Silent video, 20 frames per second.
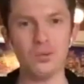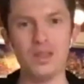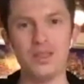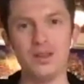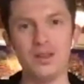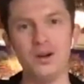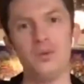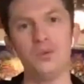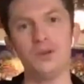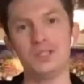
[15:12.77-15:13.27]

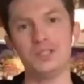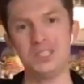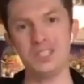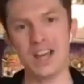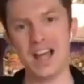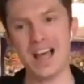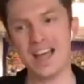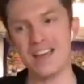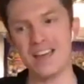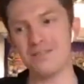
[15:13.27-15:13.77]
whether it was
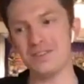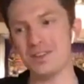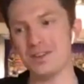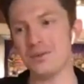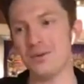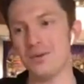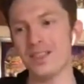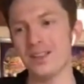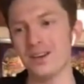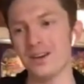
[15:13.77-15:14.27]
divey,
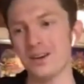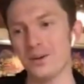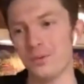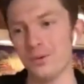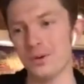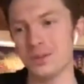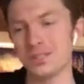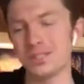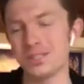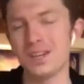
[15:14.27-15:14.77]
whether it
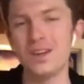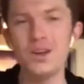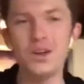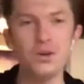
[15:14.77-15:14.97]
was